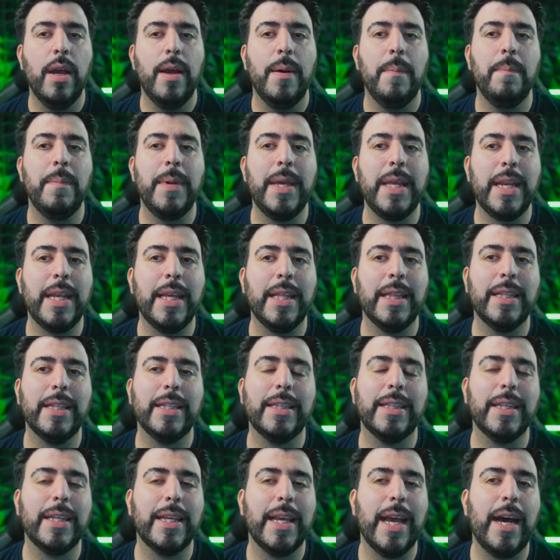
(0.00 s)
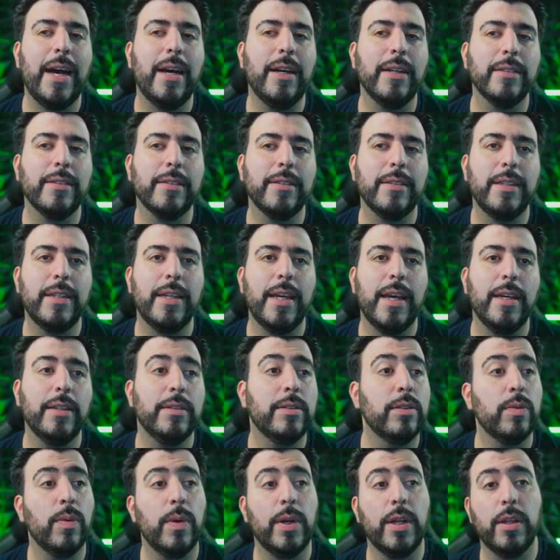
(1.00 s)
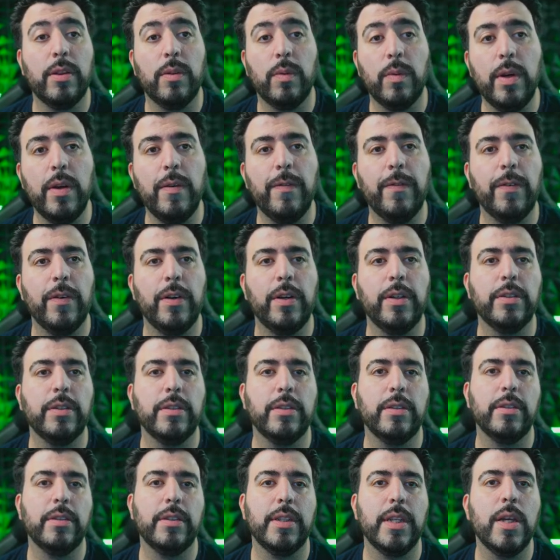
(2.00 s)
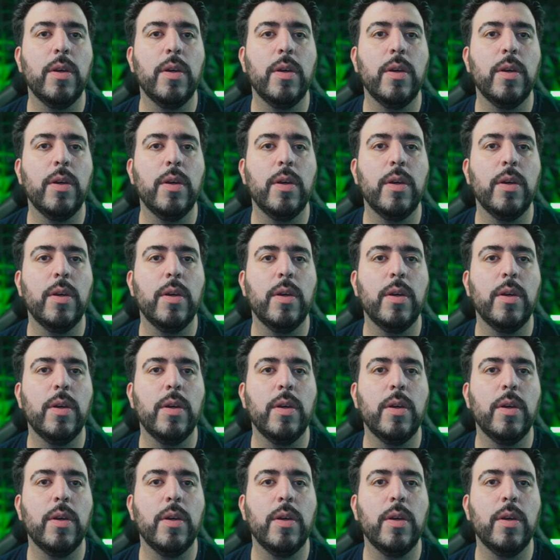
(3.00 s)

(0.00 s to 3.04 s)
Meaning that the Galaxy S23, for instance,